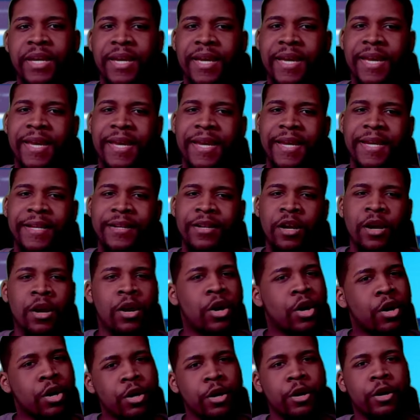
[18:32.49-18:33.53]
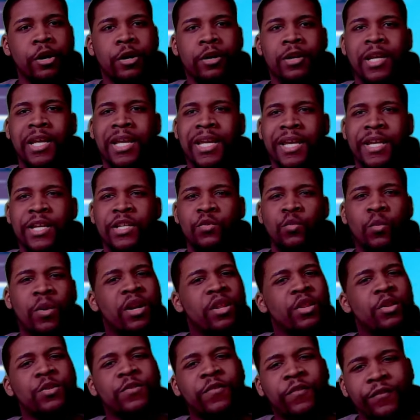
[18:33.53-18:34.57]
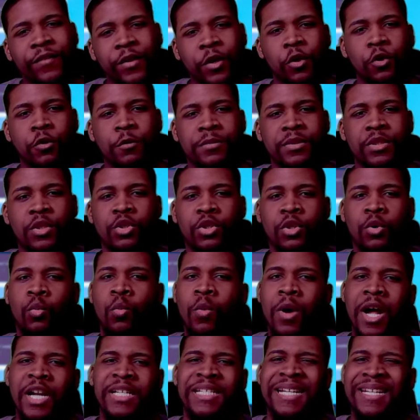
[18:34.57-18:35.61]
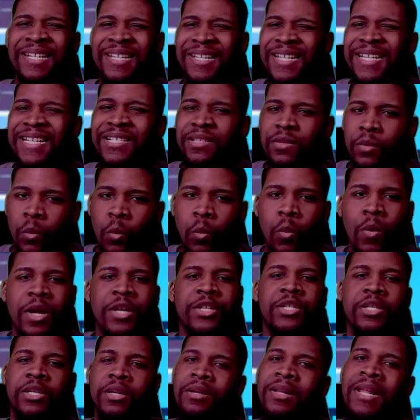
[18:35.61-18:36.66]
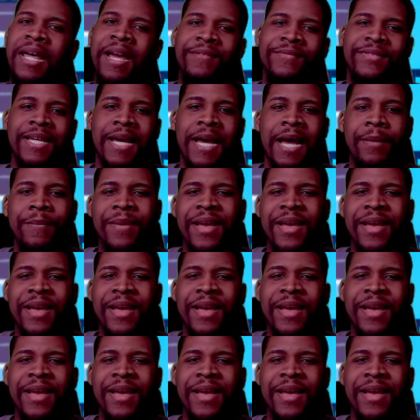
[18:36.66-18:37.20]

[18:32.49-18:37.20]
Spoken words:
And Her is one of those films you should watch at least once in your lifetime.